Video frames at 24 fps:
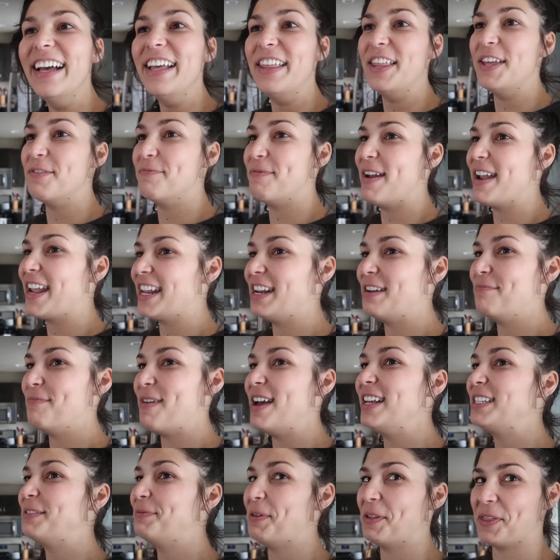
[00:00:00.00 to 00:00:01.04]
They're making a
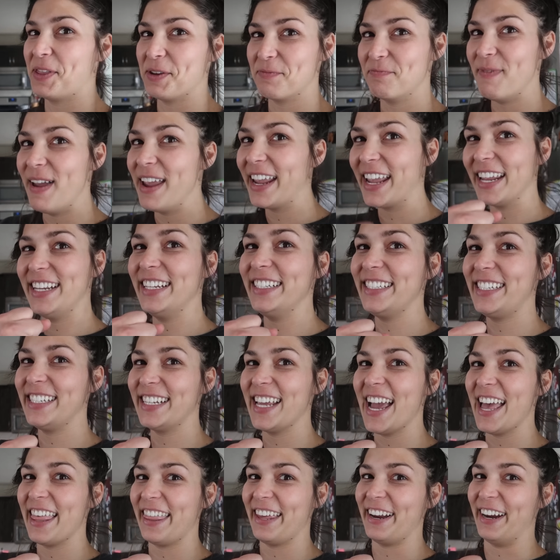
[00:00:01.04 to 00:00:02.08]
mess, but they're making it
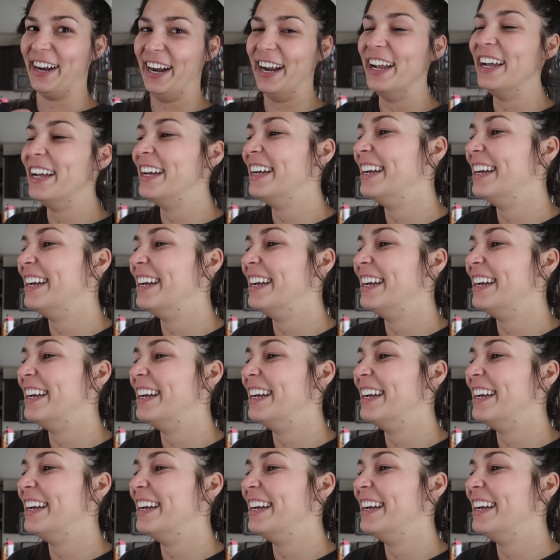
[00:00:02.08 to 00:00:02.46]
together.